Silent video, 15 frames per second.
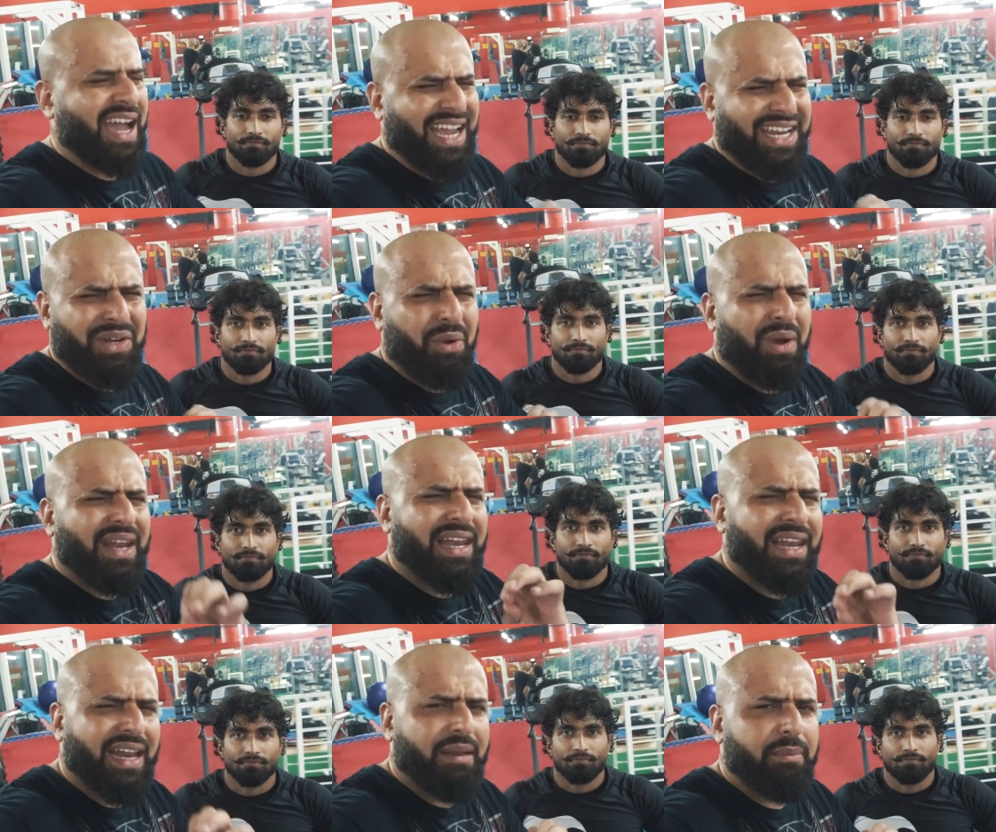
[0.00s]
Speaker 1: I know
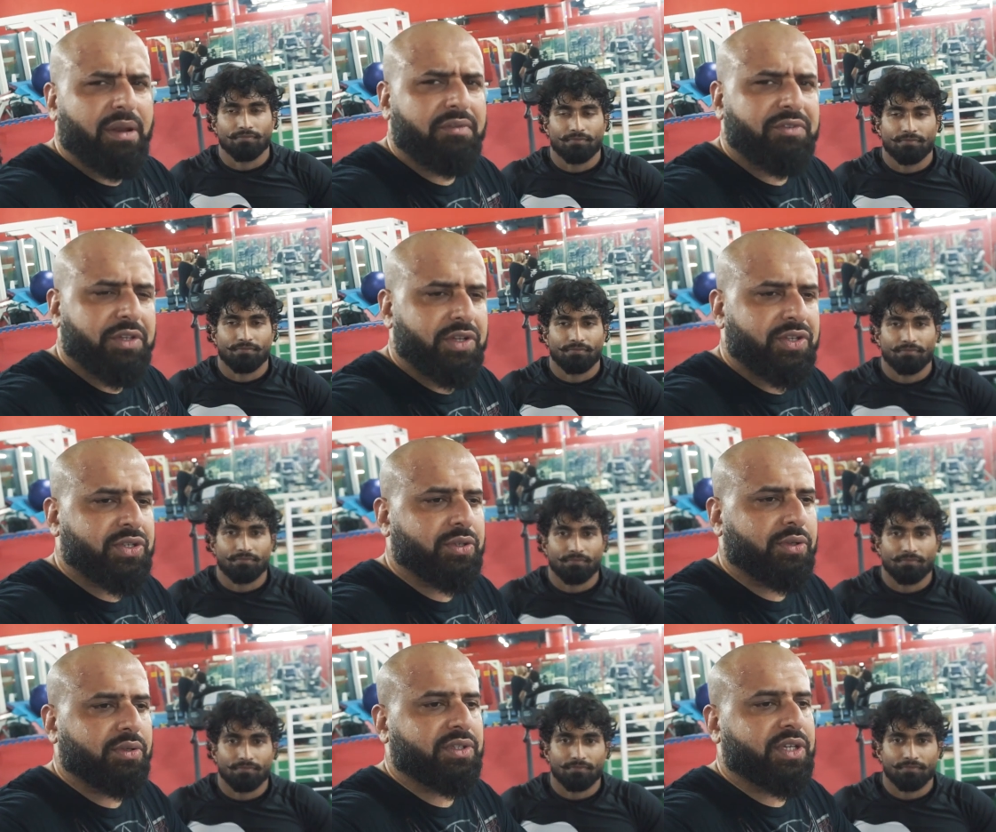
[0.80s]
a little bit of
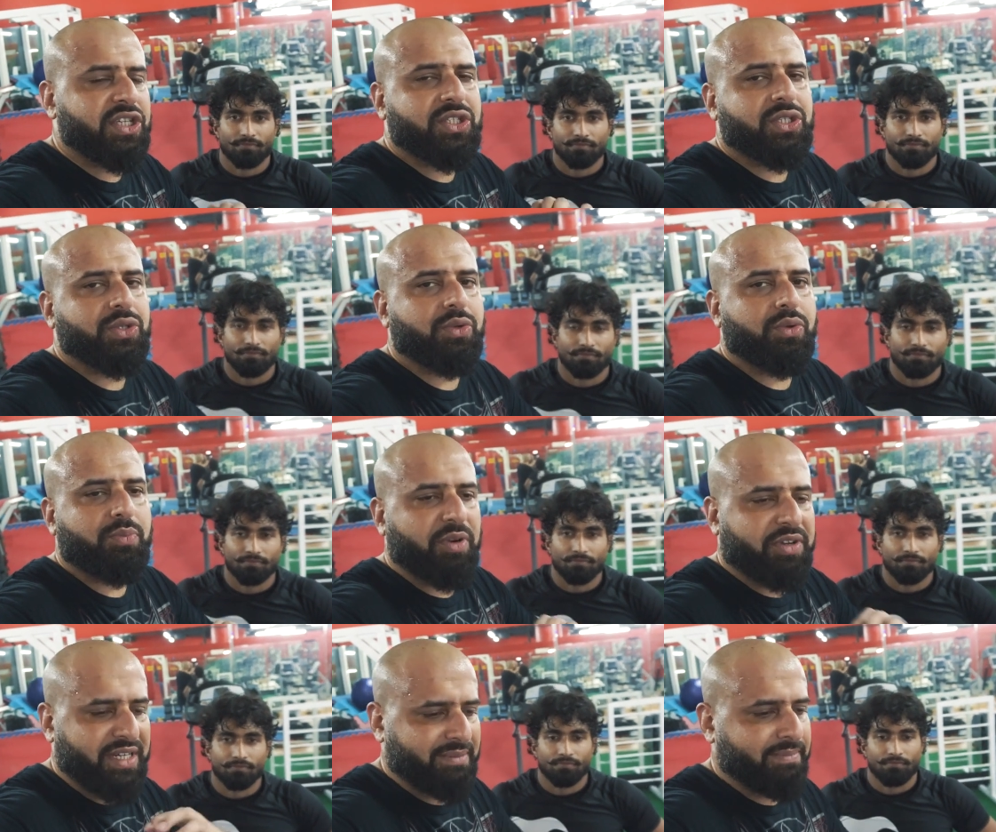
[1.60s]
Jiu-Jitsu just to
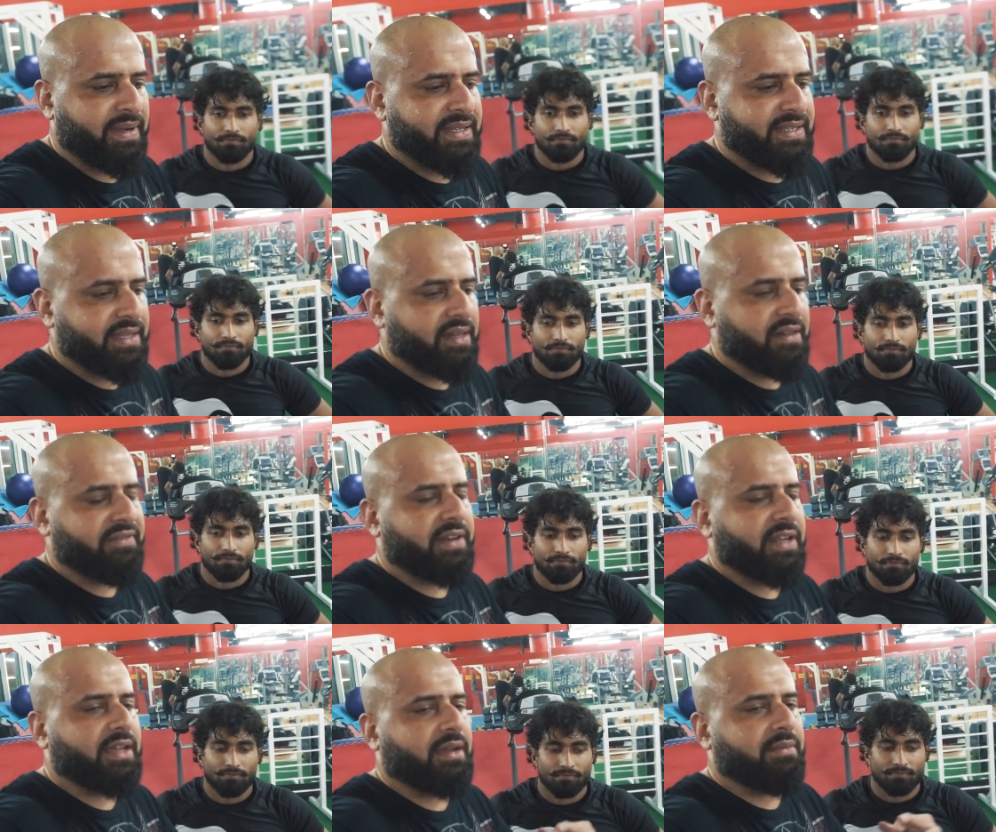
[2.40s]
protect
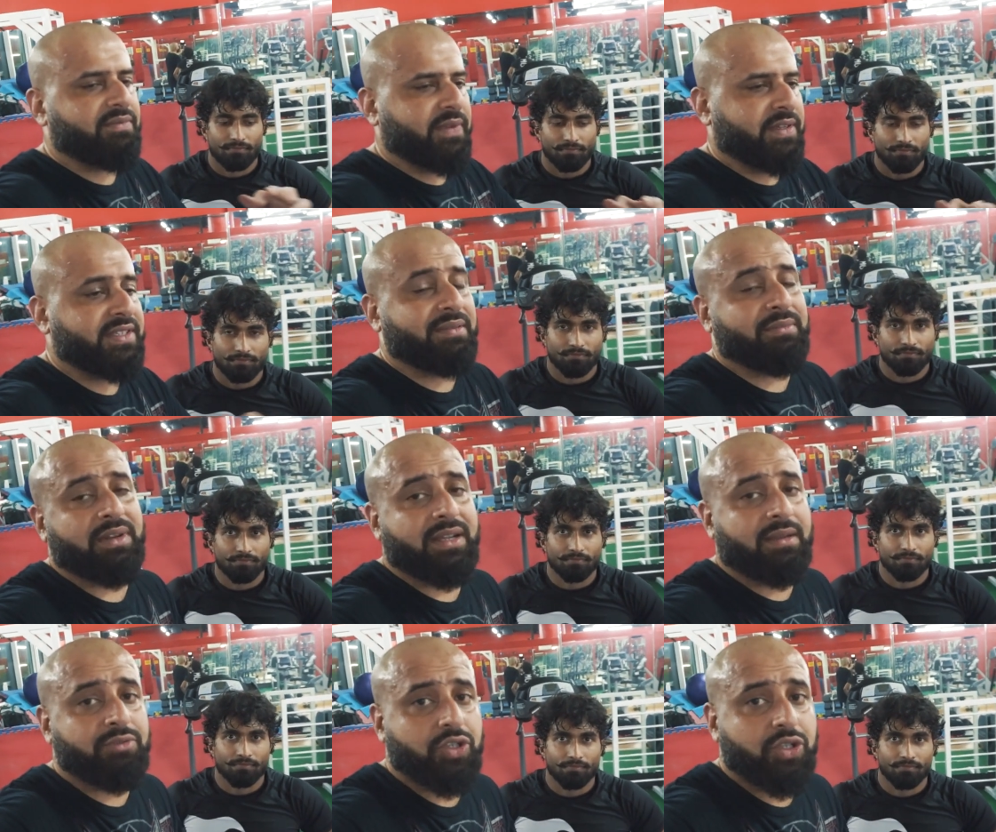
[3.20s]
myself when it comes, when
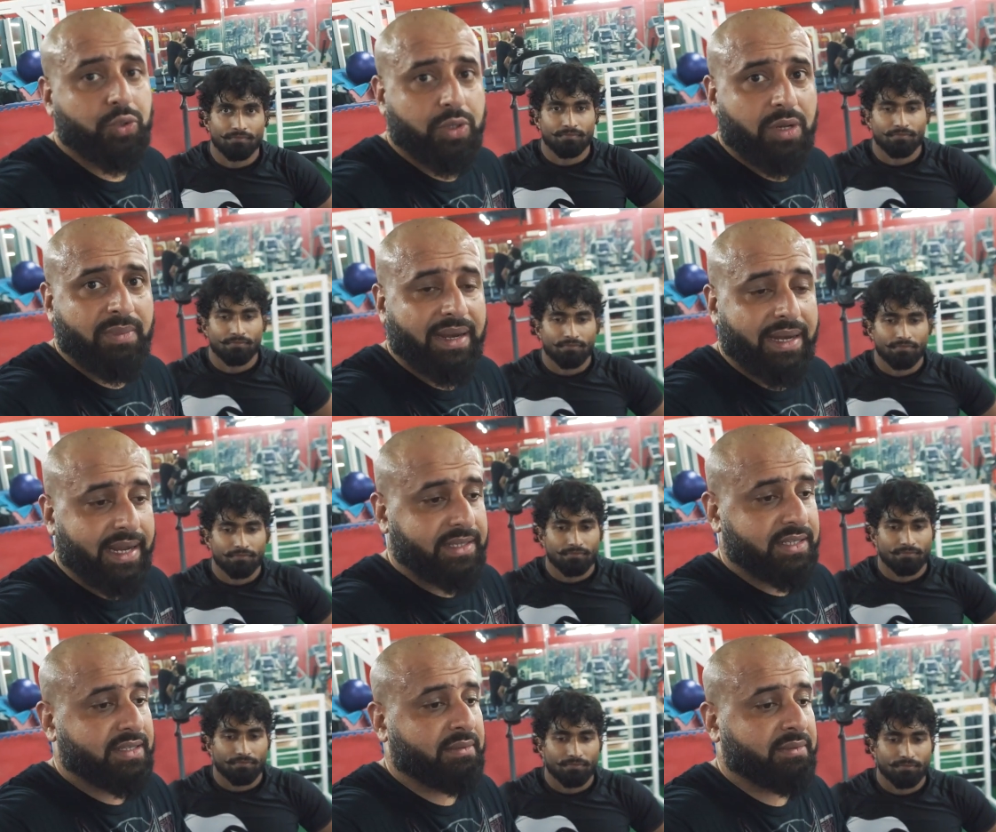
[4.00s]
someone comes to shoot on my
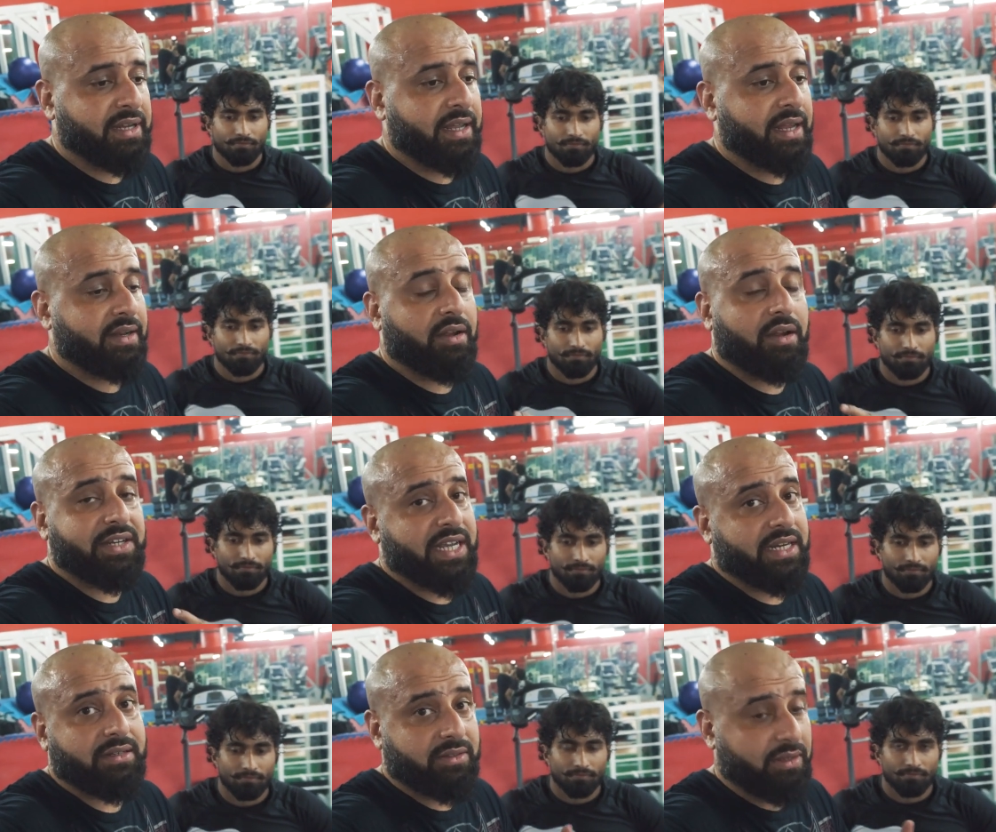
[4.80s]
legs or something like that, or
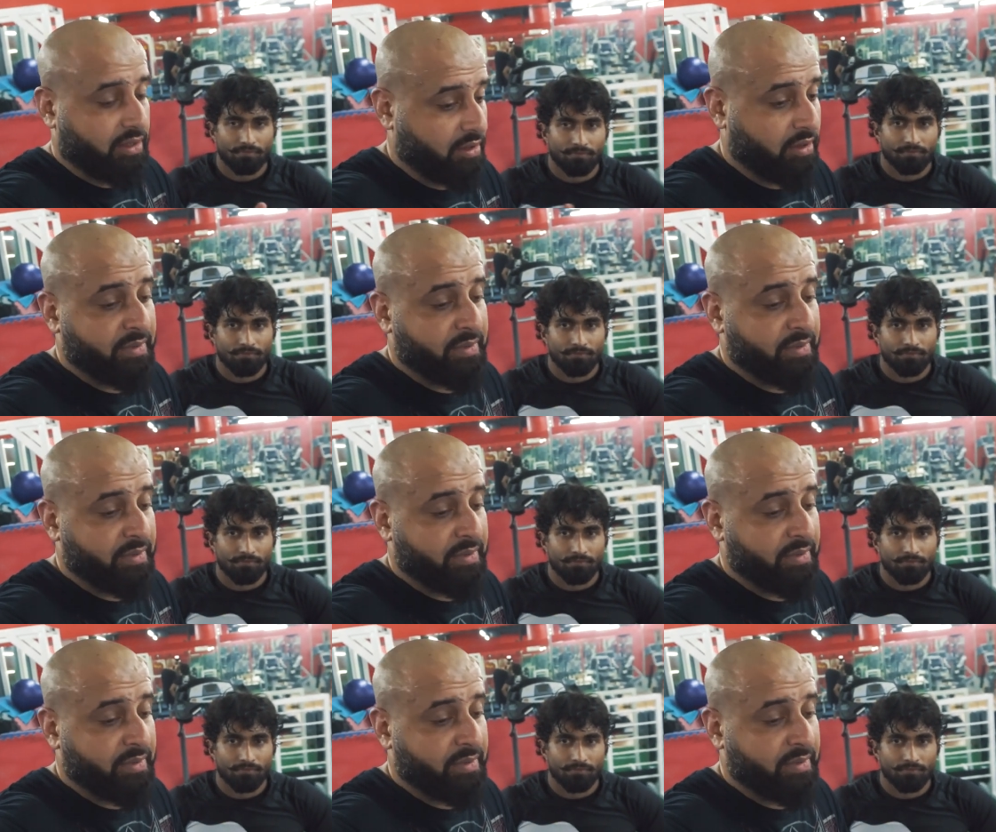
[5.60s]
take, or